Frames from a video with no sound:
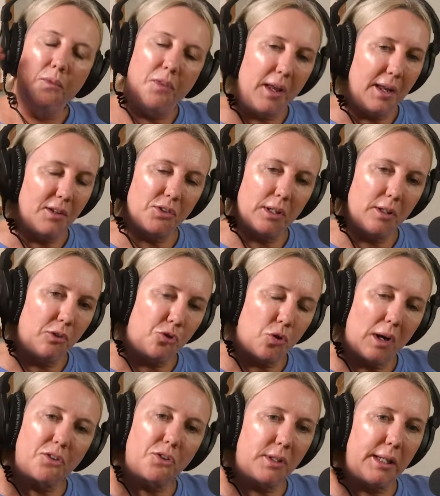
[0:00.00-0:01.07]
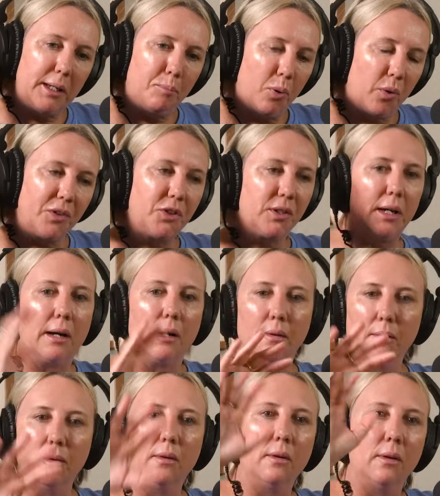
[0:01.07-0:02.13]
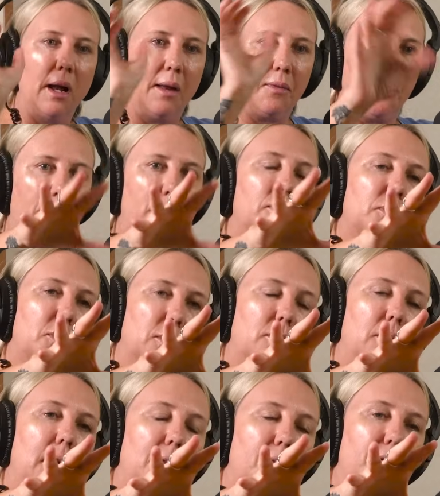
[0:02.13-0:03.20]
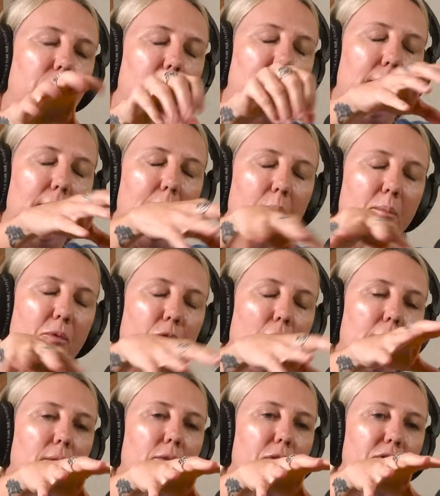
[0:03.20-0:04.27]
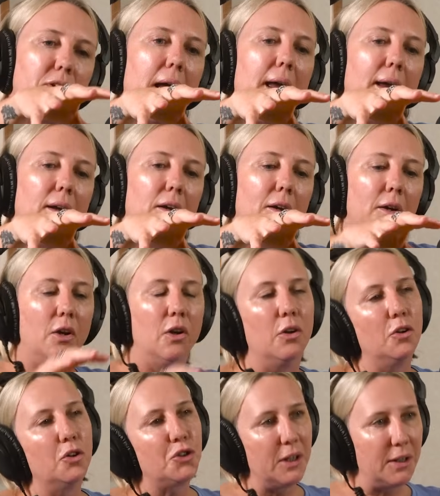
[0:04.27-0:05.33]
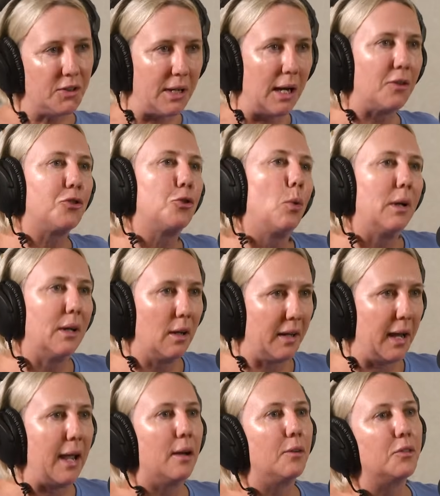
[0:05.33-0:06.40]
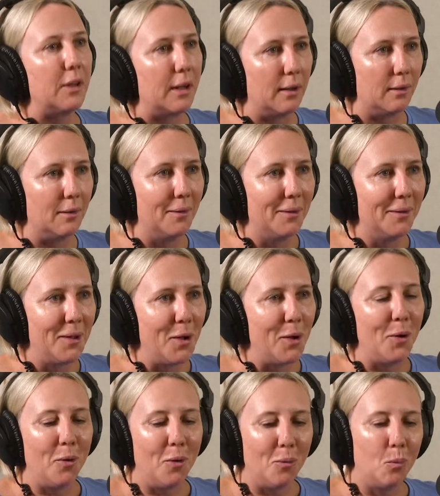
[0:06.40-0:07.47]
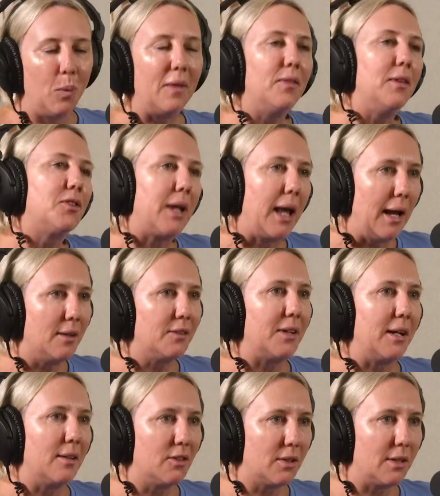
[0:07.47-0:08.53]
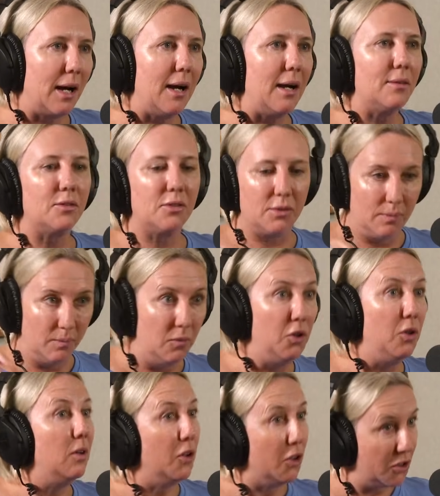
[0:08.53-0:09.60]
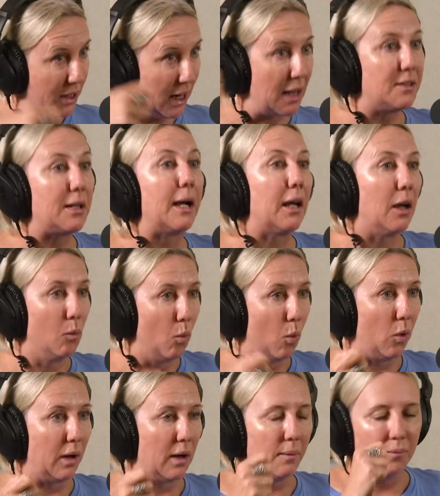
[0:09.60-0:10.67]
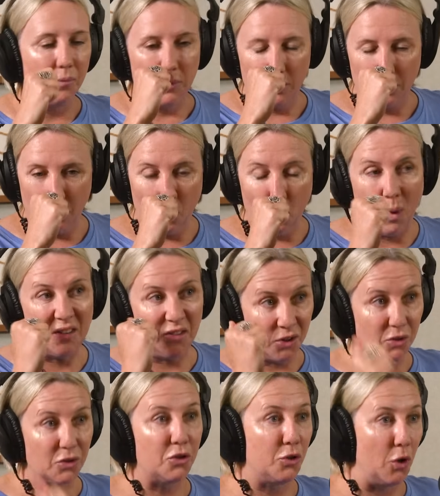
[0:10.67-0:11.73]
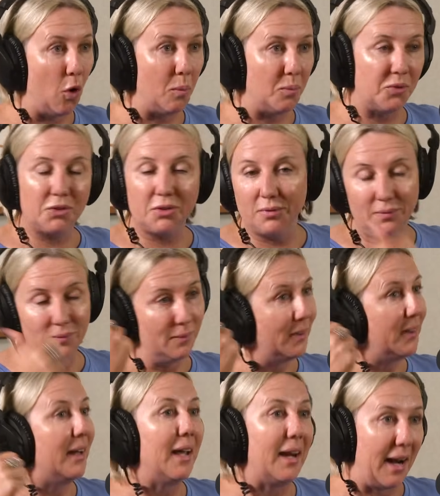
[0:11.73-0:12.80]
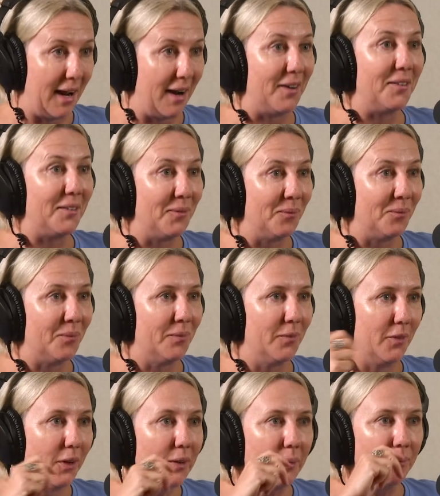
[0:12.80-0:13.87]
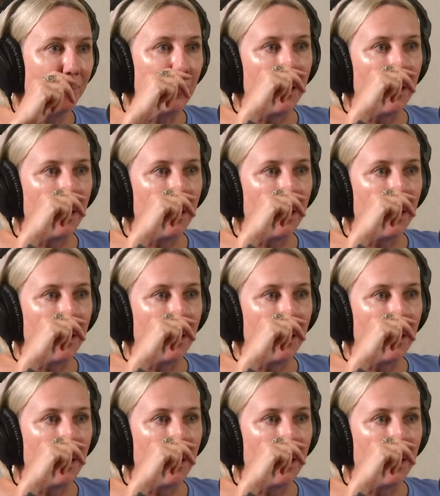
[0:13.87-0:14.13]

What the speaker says: there's a trustee prisoner at the front of the tank. She starts doing a countdown. When this countdown starts, you start taking water. Once it stops, get out. Right?